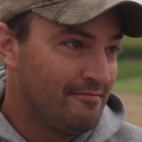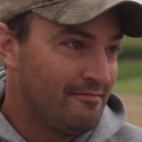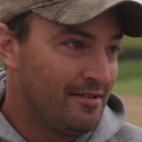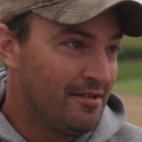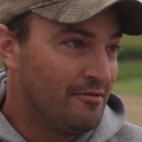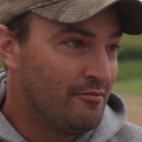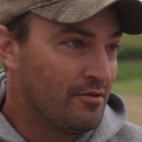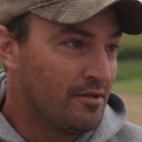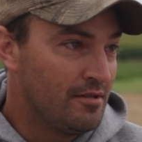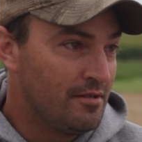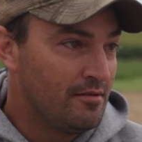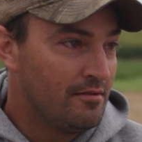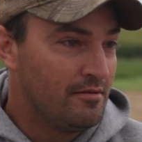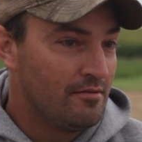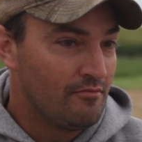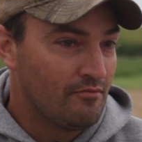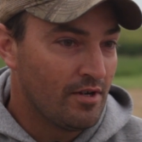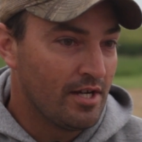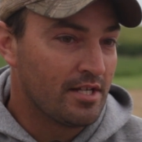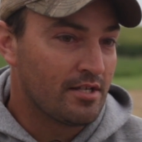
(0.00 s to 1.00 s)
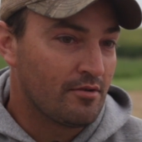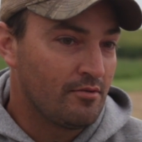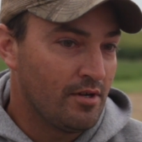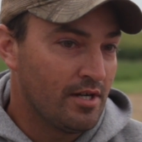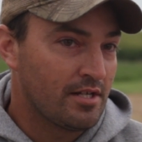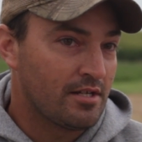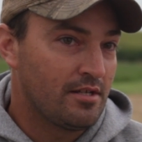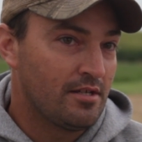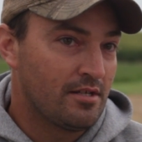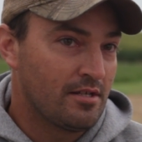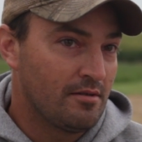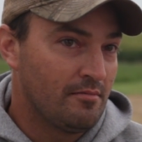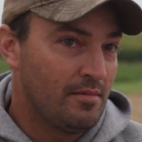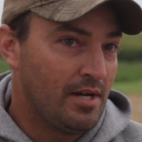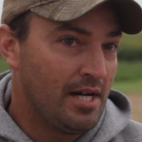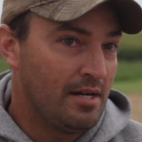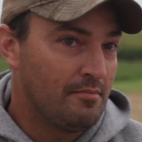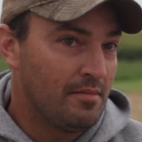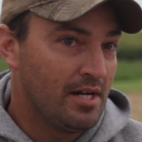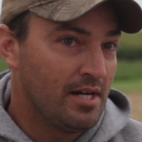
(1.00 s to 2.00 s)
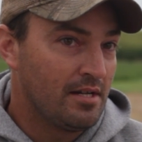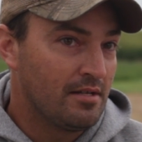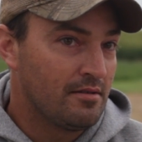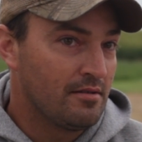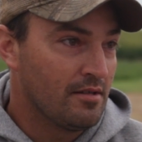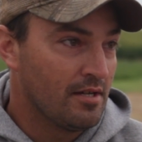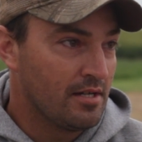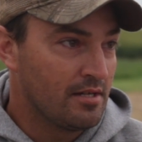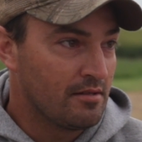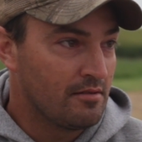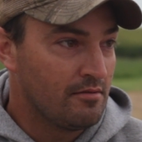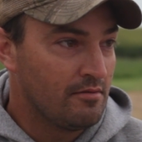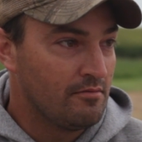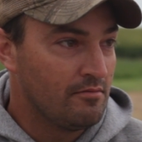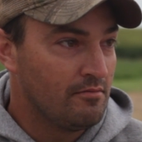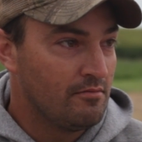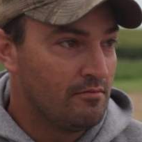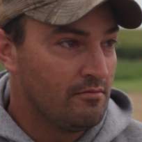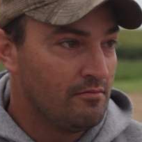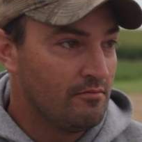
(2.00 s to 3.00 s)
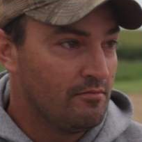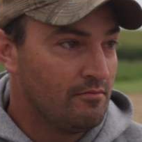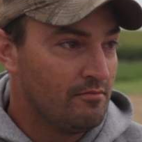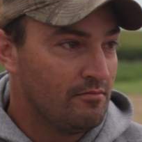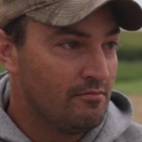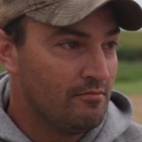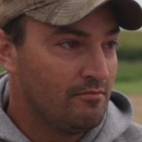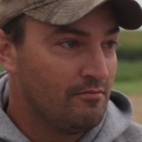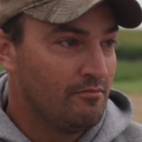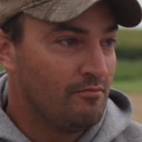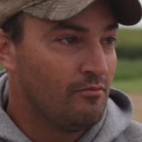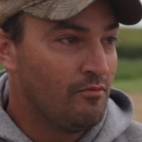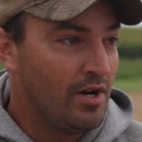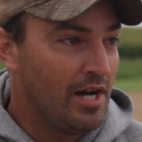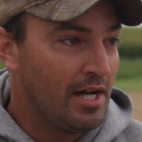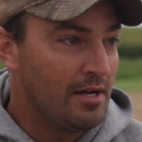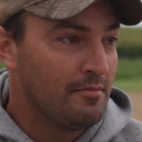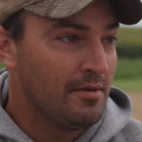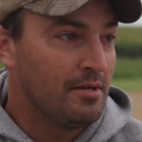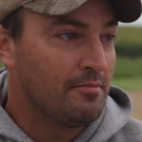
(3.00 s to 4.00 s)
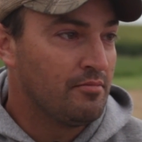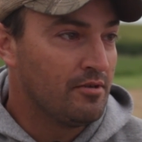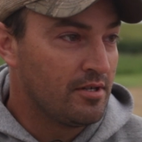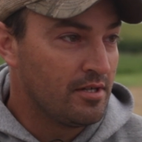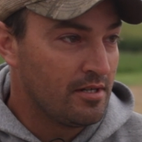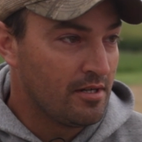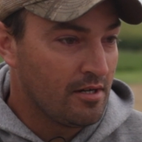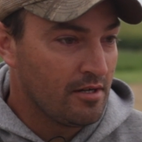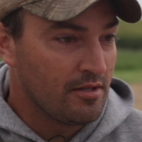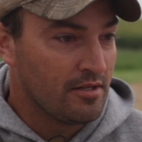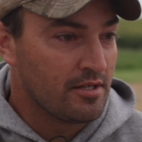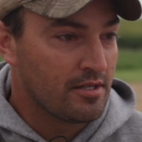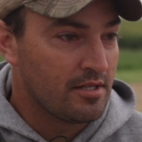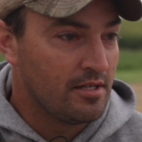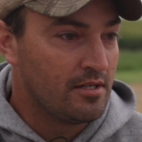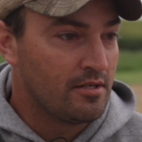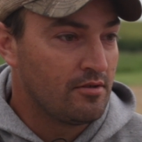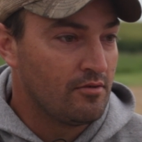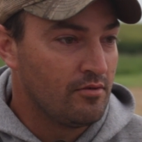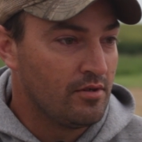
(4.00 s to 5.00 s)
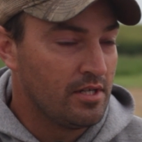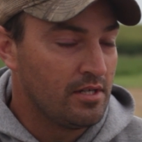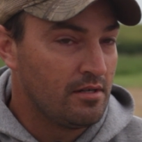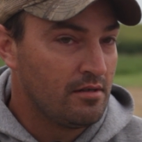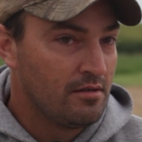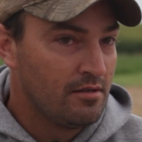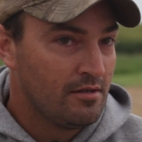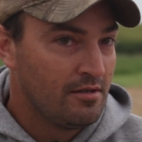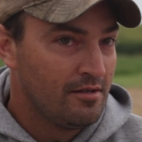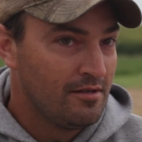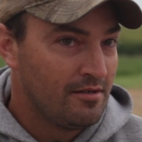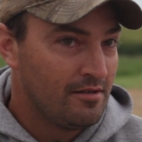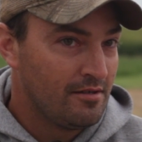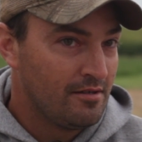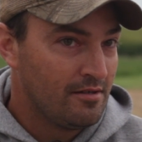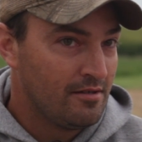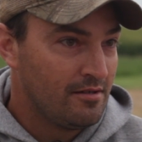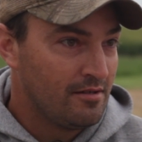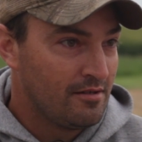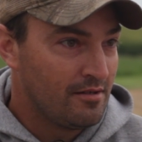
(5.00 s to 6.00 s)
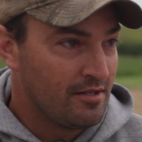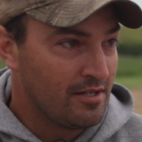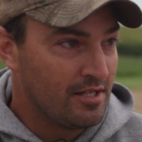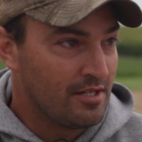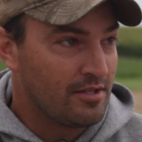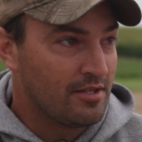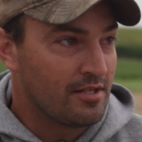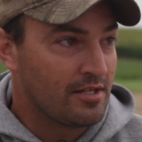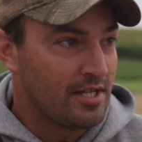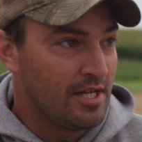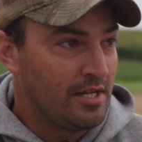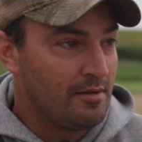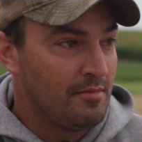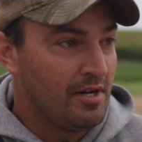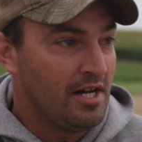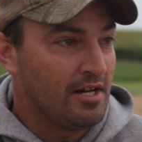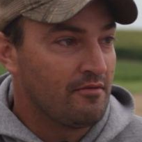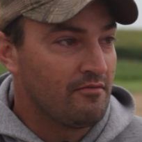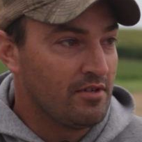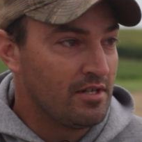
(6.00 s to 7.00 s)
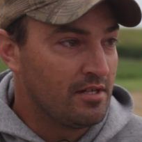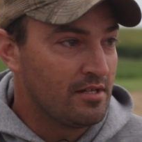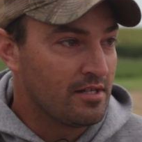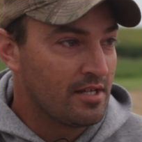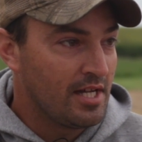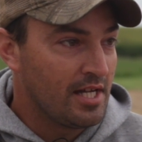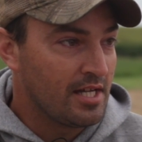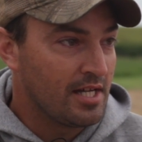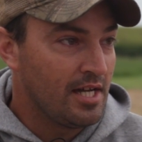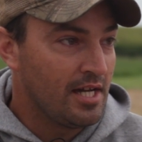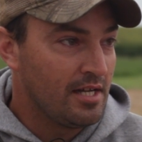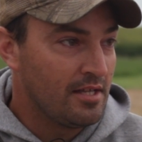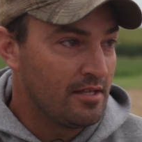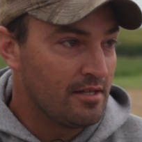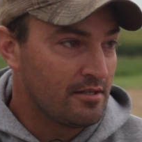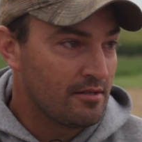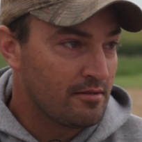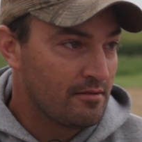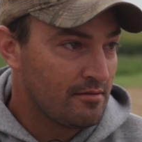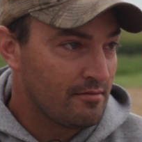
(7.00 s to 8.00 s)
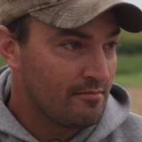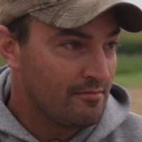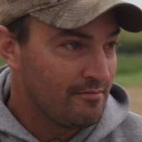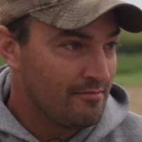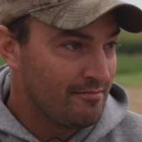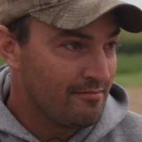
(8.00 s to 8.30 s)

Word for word: It would raise questions in my mind, like, why am I putting all this into it to get the same out of it as that guy that's